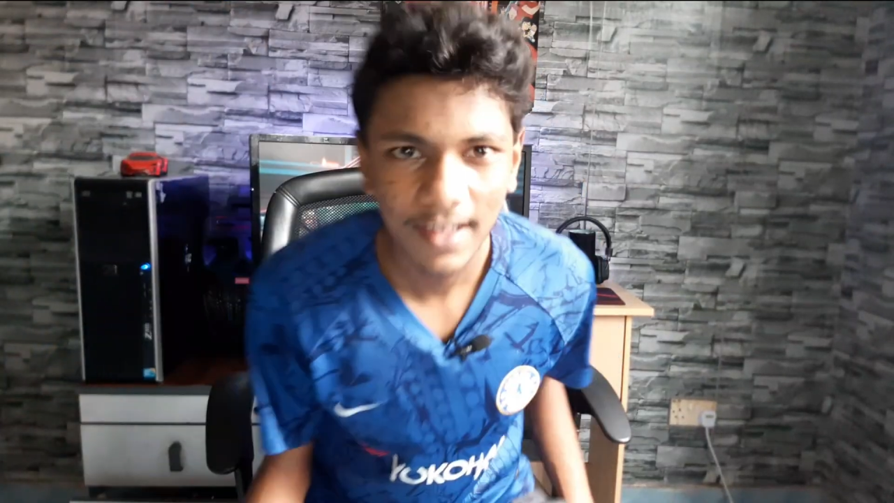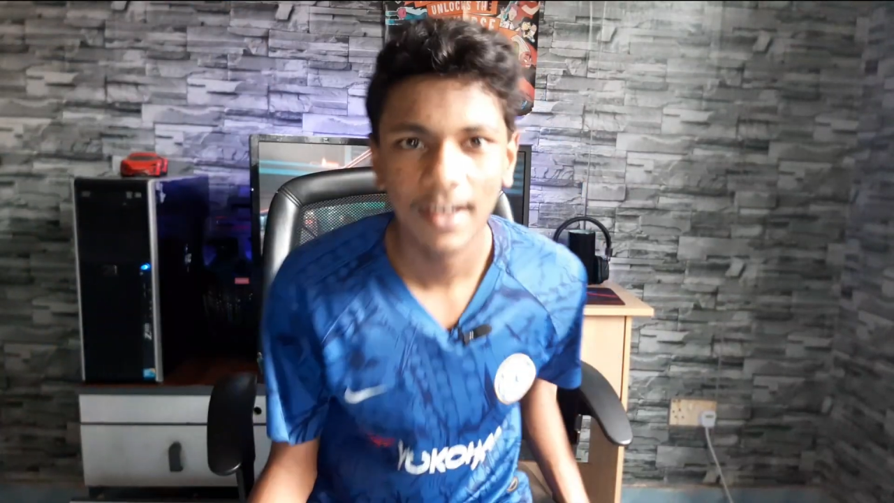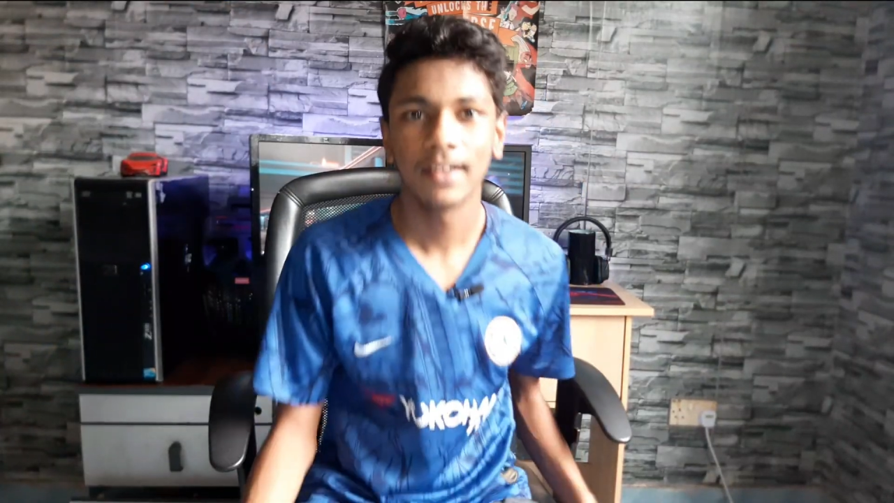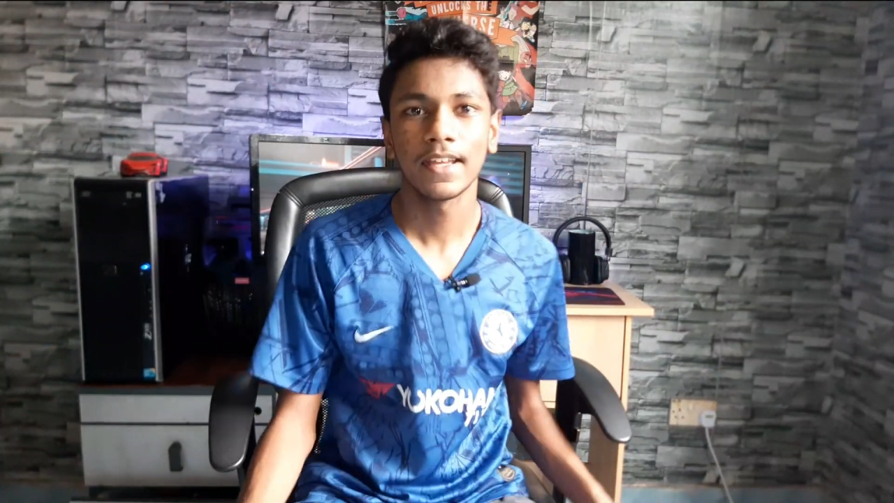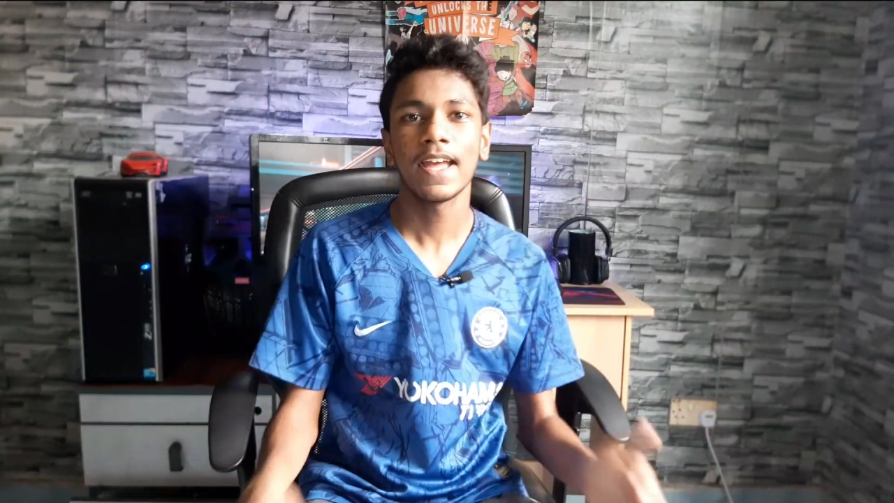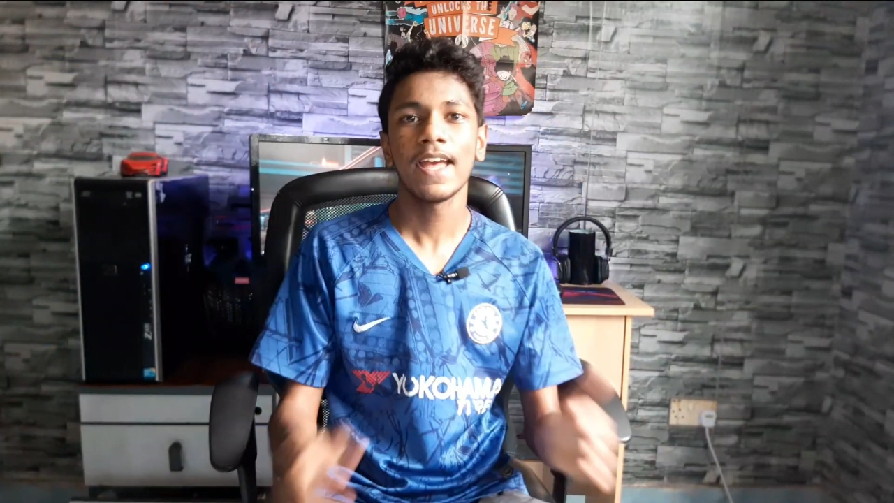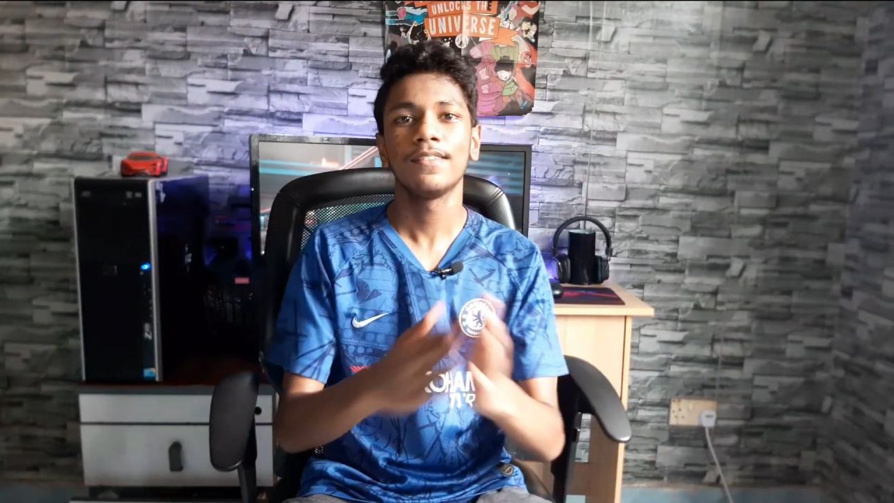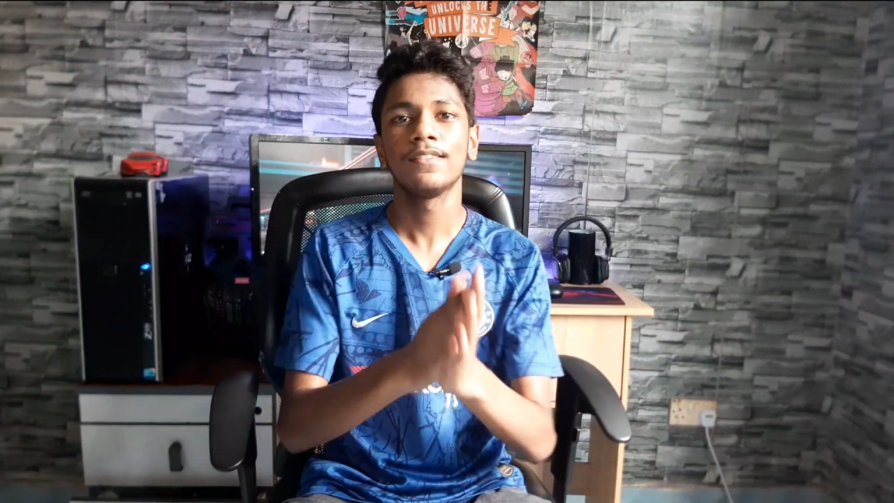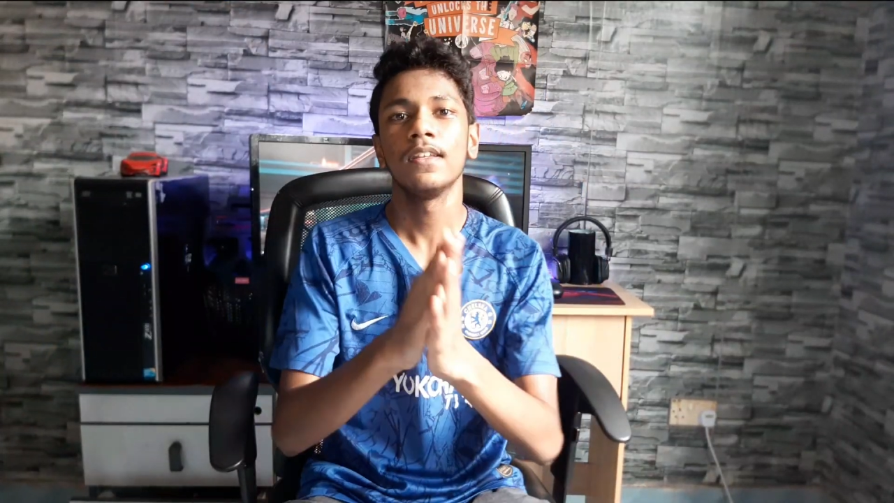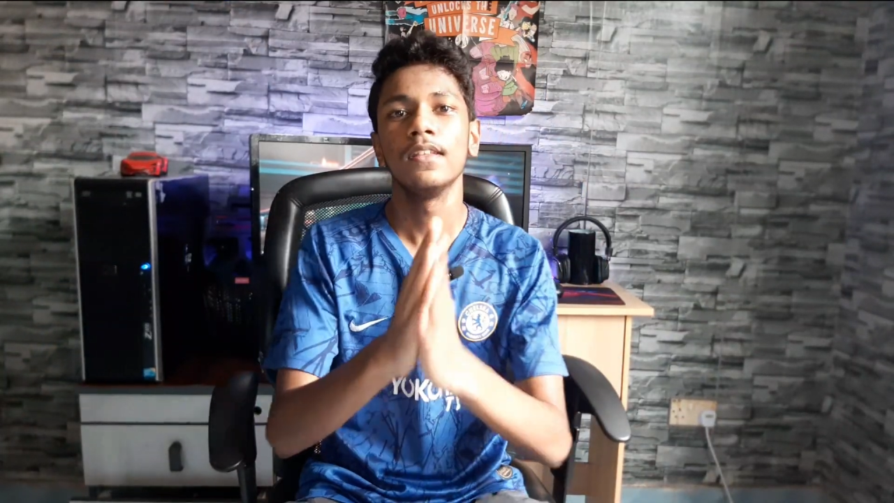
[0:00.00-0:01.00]
Okay guys,
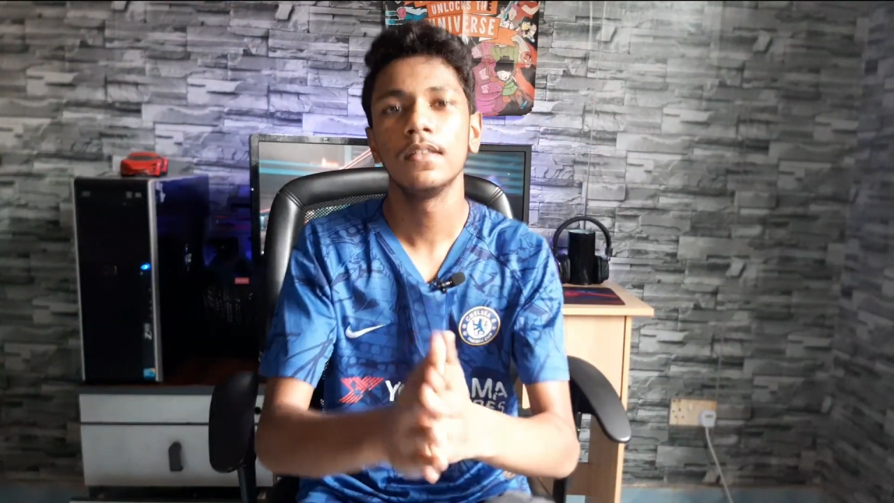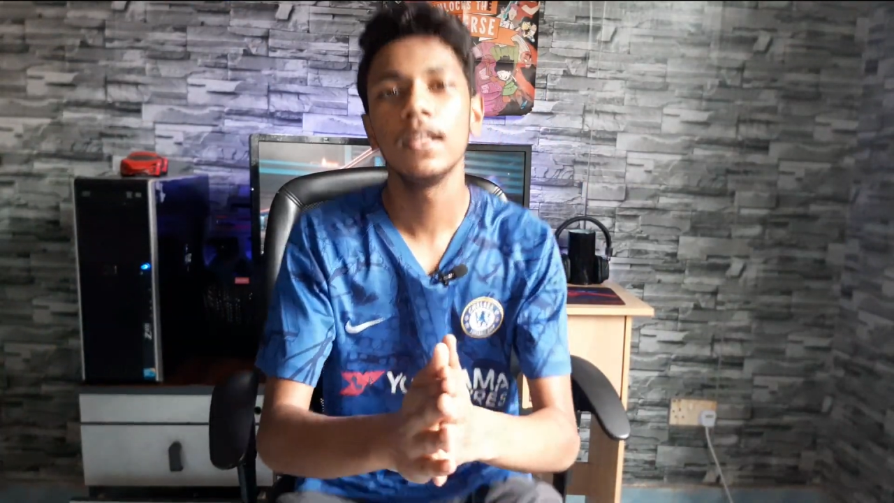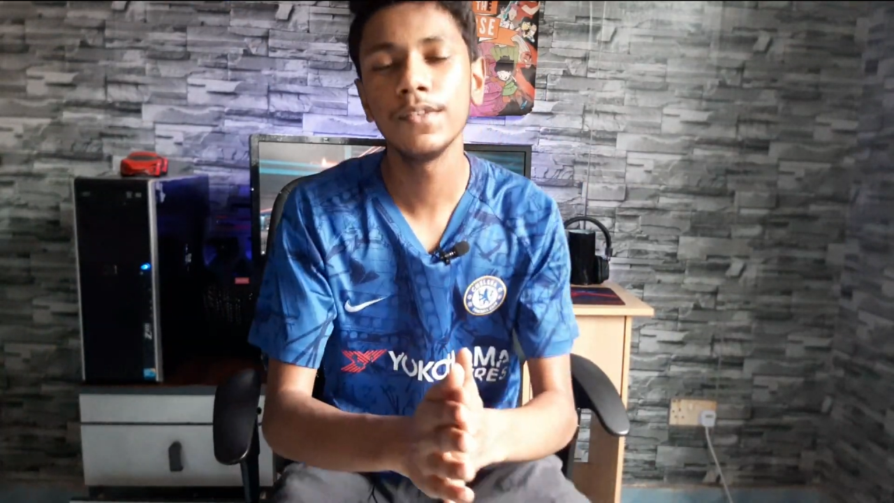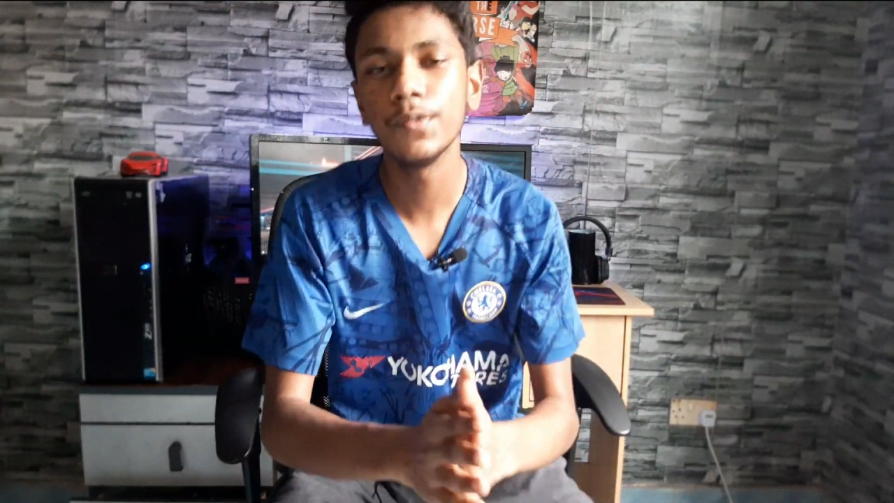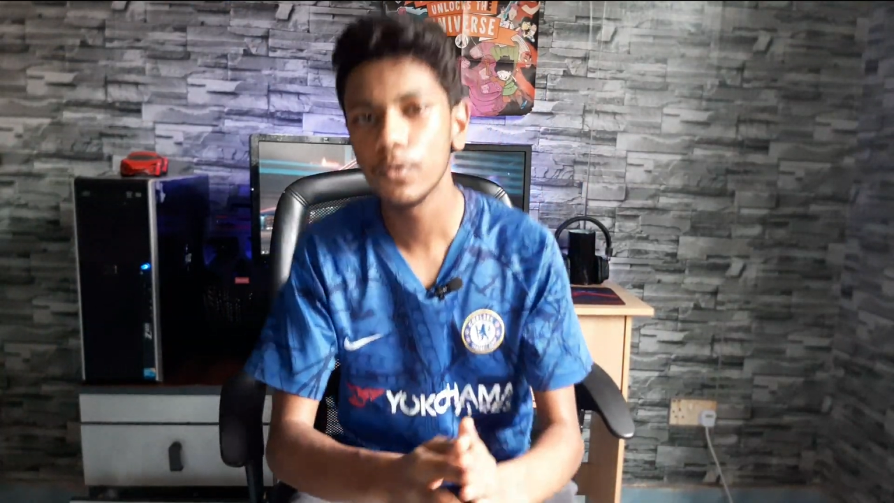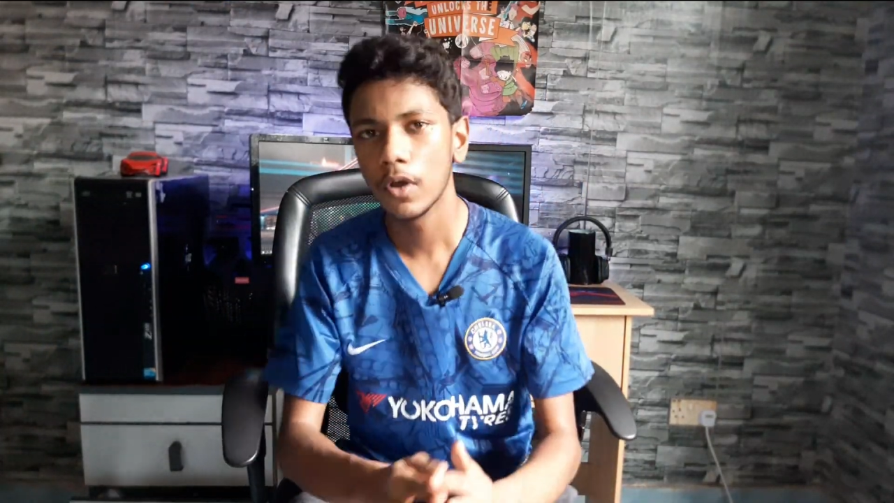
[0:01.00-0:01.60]
in today's video